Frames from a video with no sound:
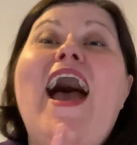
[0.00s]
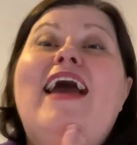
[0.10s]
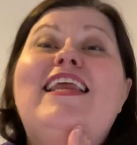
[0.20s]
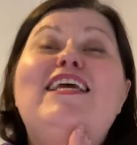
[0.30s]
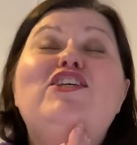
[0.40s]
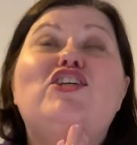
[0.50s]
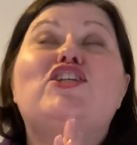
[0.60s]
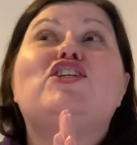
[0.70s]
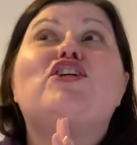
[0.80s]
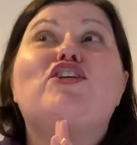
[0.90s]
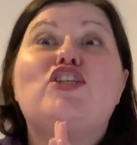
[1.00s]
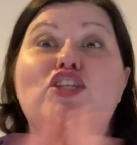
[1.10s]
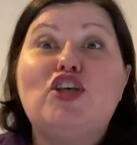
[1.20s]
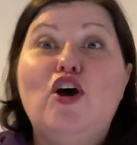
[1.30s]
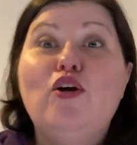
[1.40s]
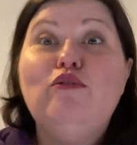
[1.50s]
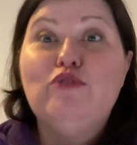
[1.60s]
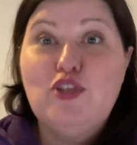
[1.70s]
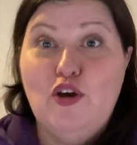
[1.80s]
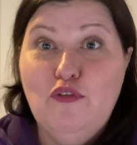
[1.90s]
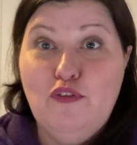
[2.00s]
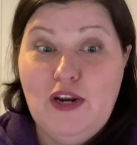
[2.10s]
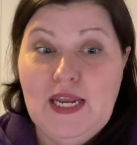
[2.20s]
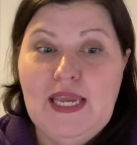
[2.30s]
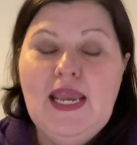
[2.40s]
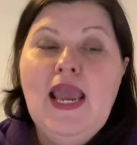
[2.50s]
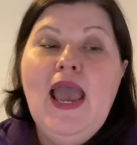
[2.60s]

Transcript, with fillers: And he is just so, so funny.